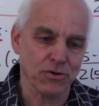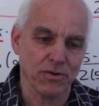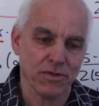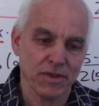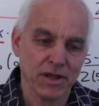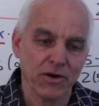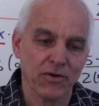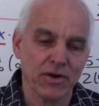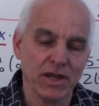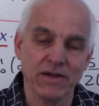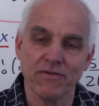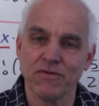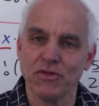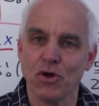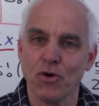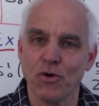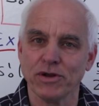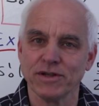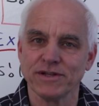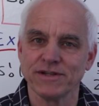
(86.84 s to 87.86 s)
theory, even
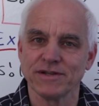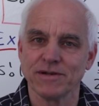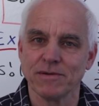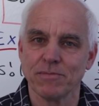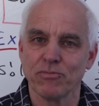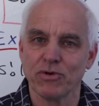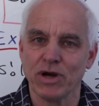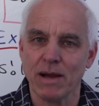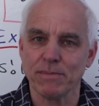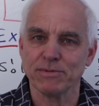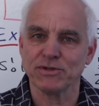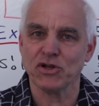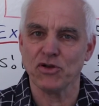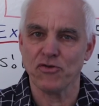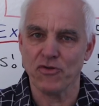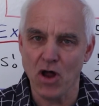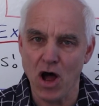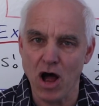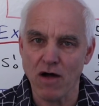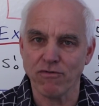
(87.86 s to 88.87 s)
though it's perhaps
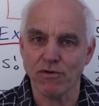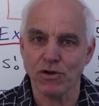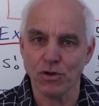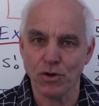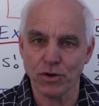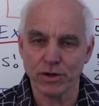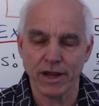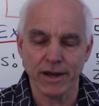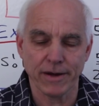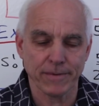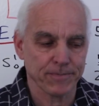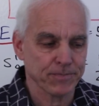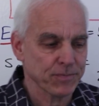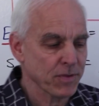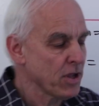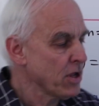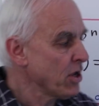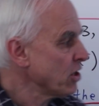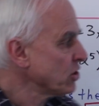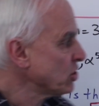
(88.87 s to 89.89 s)
novel looking.
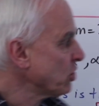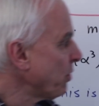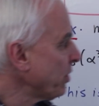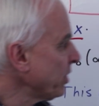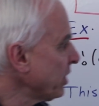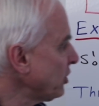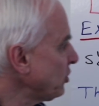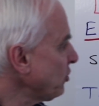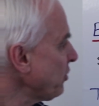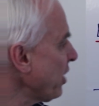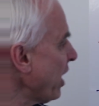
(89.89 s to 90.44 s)
So we're going to do